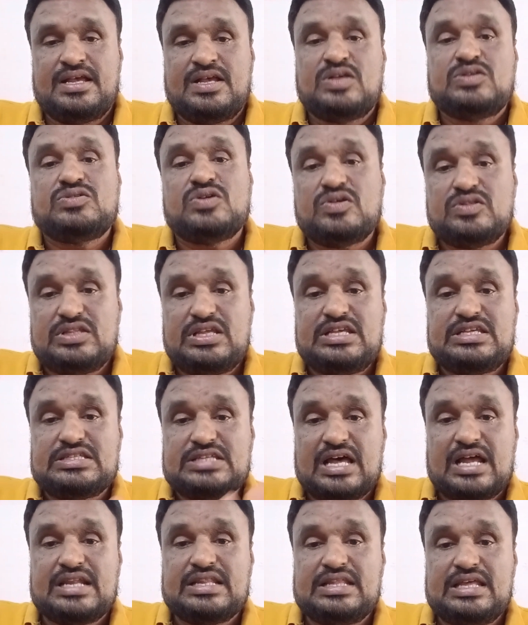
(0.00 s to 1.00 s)
So these
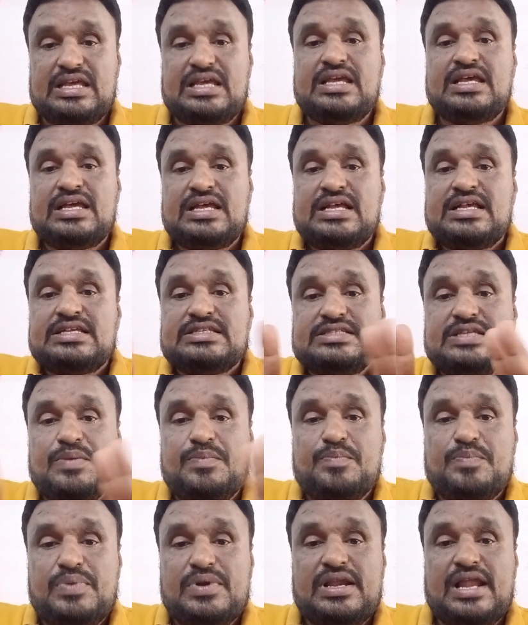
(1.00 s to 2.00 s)
are the
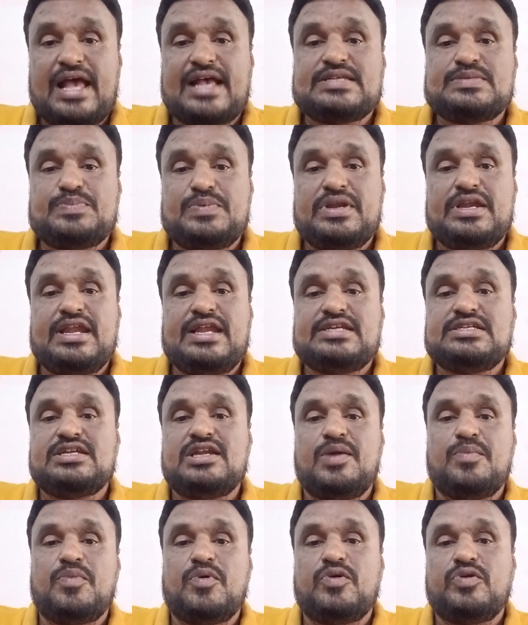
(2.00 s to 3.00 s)
simple
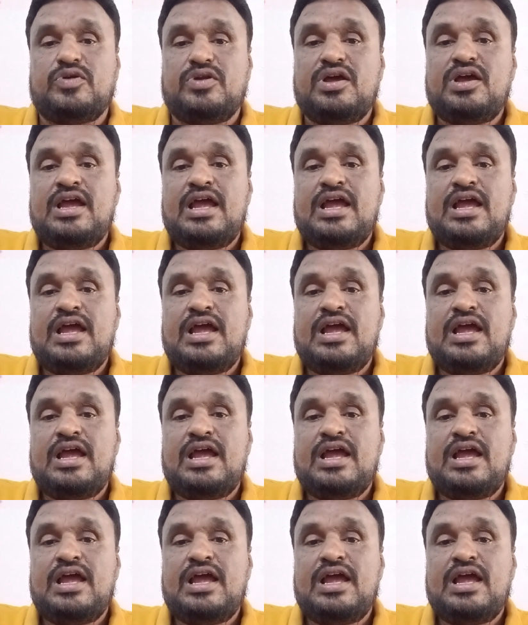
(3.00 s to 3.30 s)
explanation about